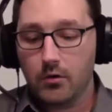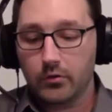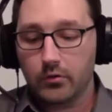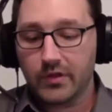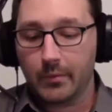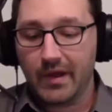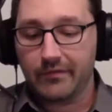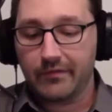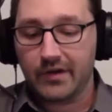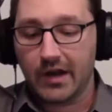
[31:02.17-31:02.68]

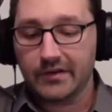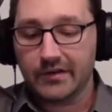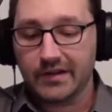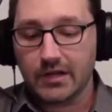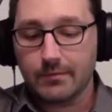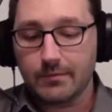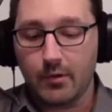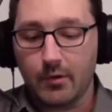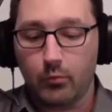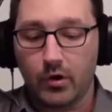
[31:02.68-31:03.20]
that we have an idea
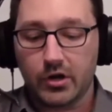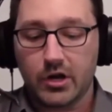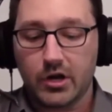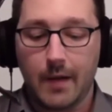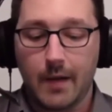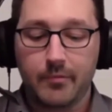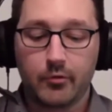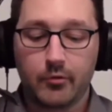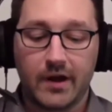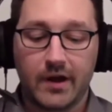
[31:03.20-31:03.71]
about what
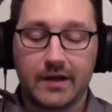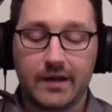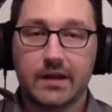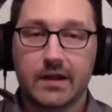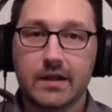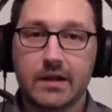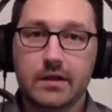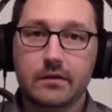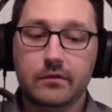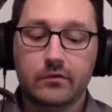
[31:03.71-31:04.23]
copyright
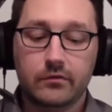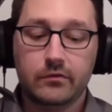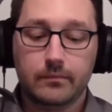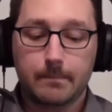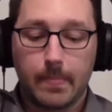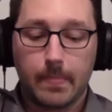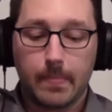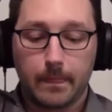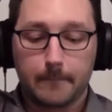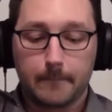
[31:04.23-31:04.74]
is
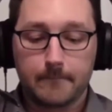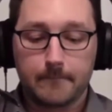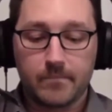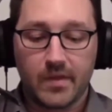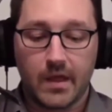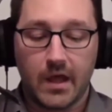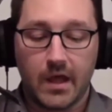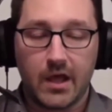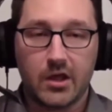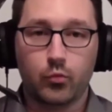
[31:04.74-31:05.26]

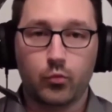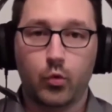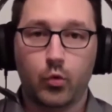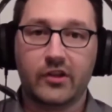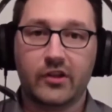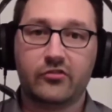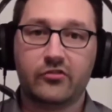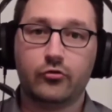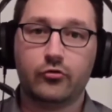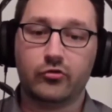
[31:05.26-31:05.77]
and what
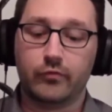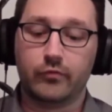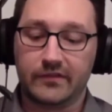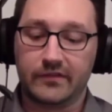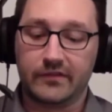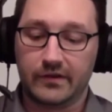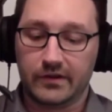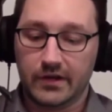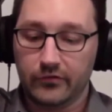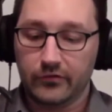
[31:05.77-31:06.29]
exclusive rights
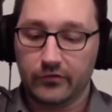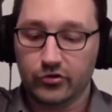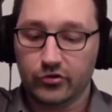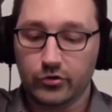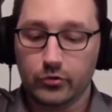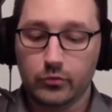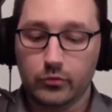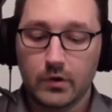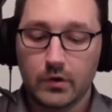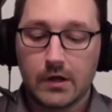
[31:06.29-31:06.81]
it gives
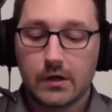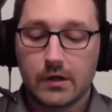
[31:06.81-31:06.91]
you,